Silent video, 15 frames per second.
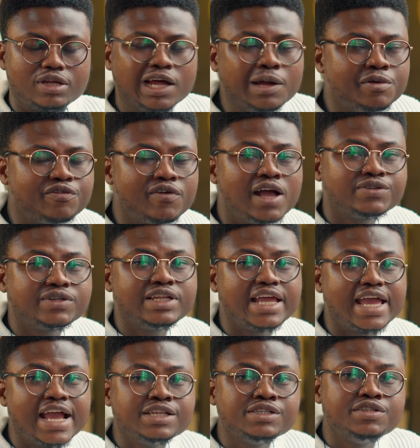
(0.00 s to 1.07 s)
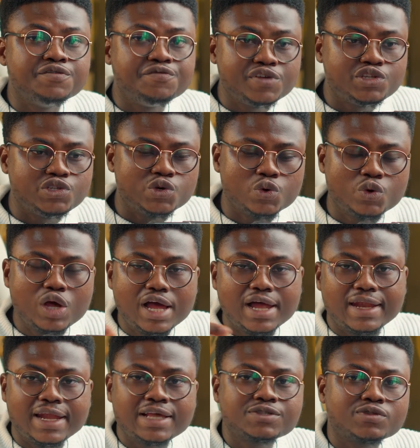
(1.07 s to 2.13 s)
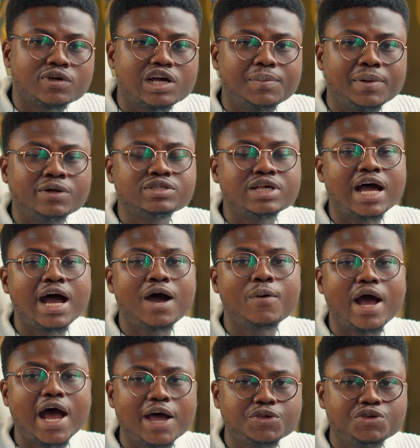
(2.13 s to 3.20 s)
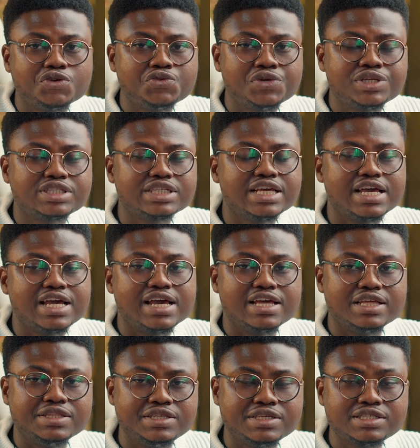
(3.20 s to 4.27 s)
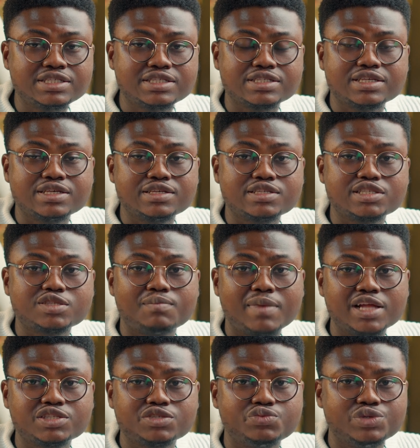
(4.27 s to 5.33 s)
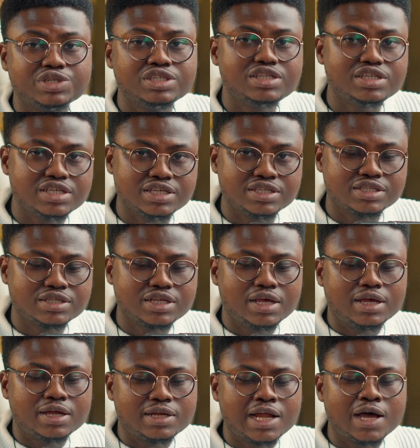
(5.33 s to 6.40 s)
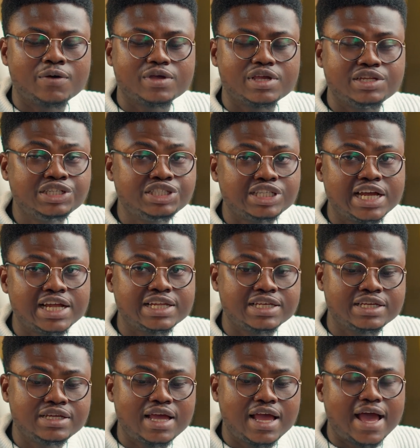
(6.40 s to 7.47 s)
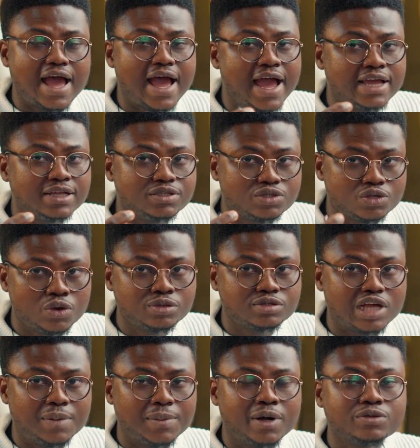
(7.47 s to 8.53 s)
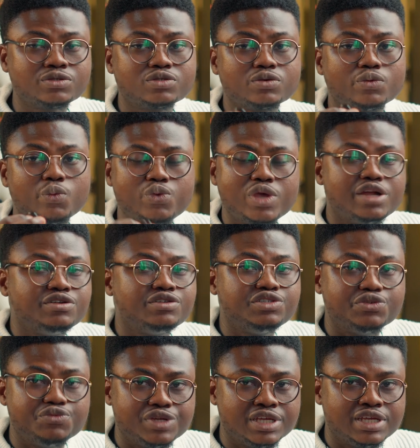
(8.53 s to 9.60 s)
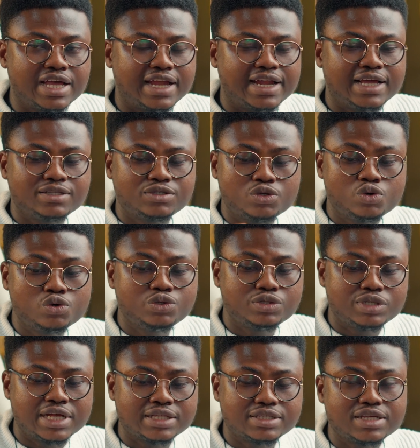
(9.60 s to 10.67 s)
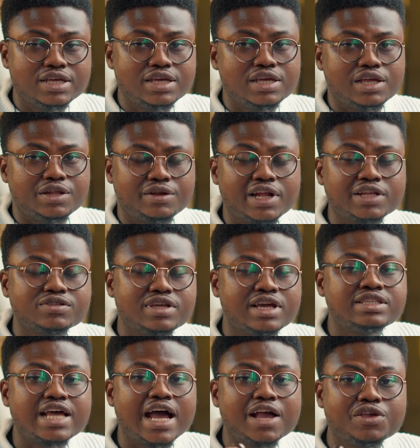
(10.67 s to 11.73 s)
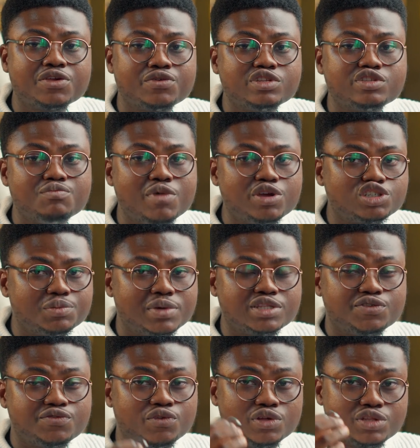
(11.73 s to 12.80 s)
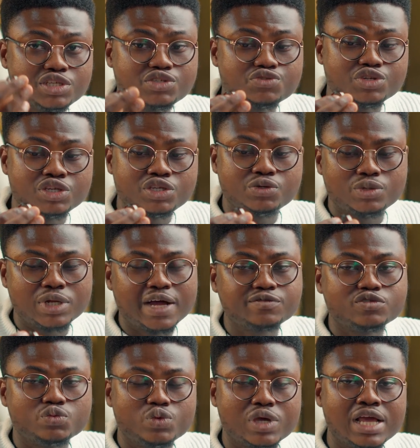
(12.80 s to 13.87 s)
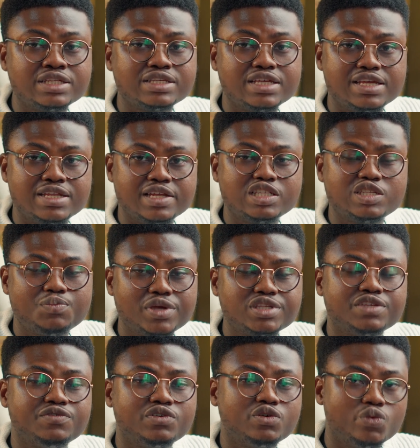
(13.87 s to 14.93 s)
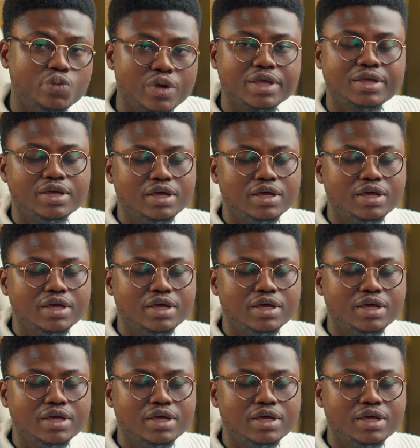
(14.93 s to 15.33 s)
Now, before I actually end the video, let's talk about how accurate this smart ring is. Now, initially, I talked about wearing the ring, and I told you that in order to get accurate measurements for this ring, you would have to wear it in a specific way.